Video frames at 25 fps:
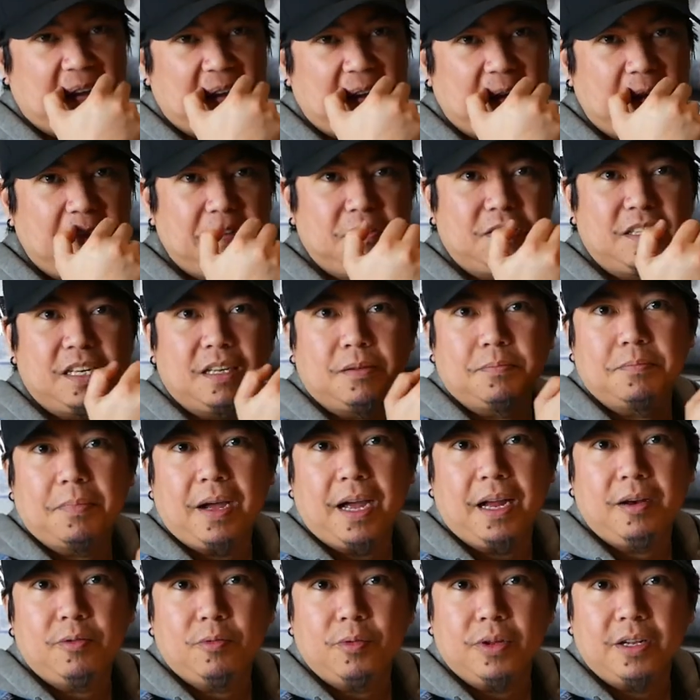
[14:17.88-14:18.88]
it
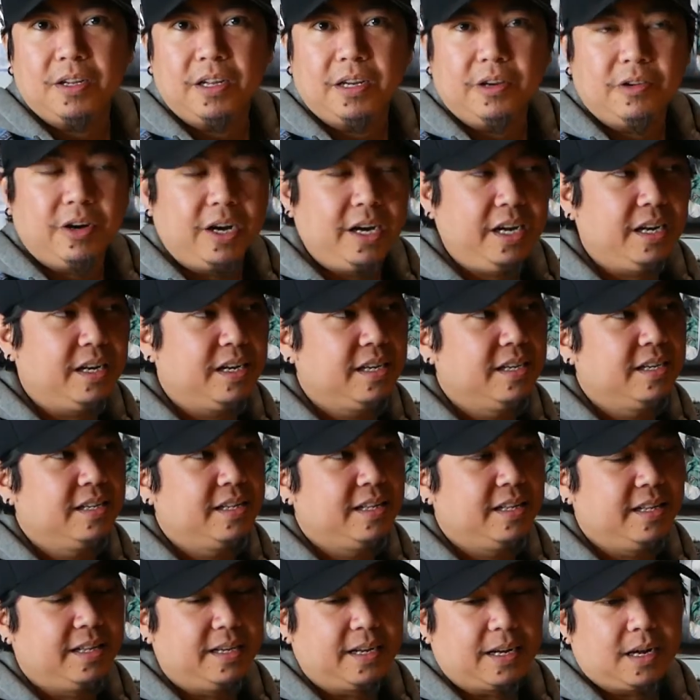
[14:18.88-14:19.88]
manually, right?
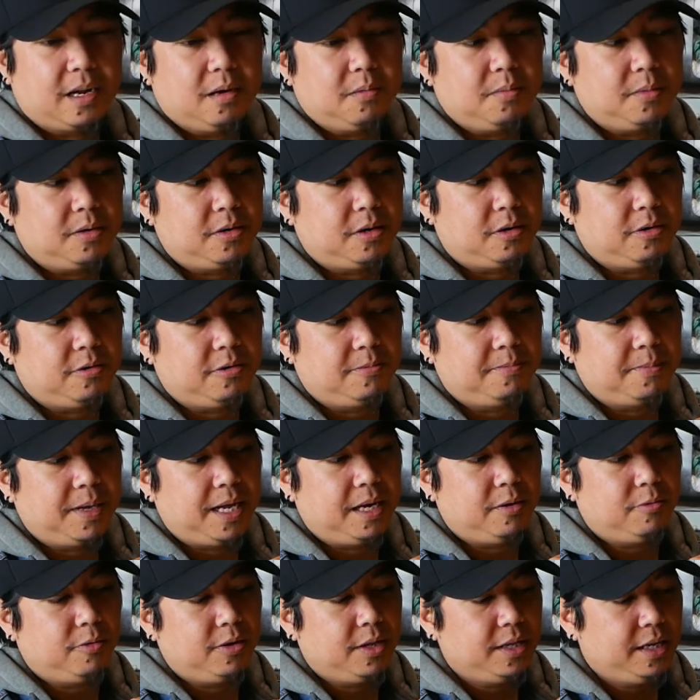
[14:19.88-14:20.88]
The camera
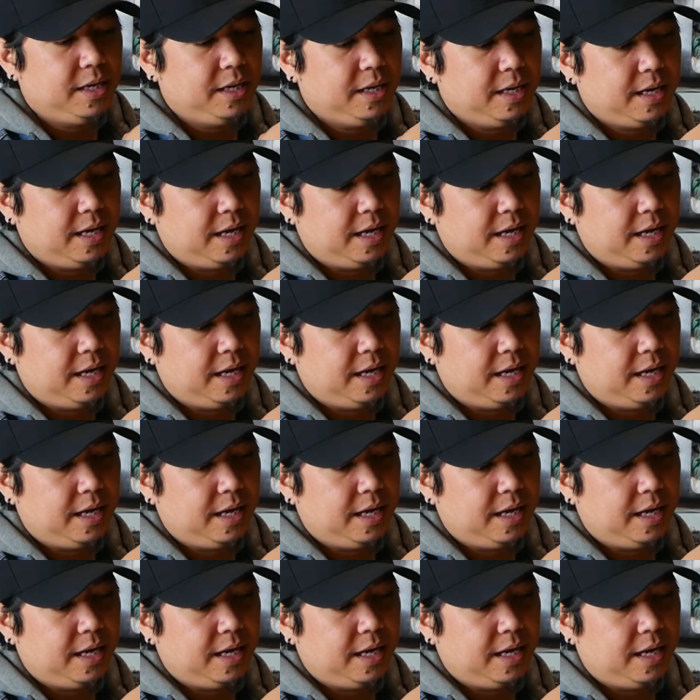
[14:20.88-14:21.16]
manually,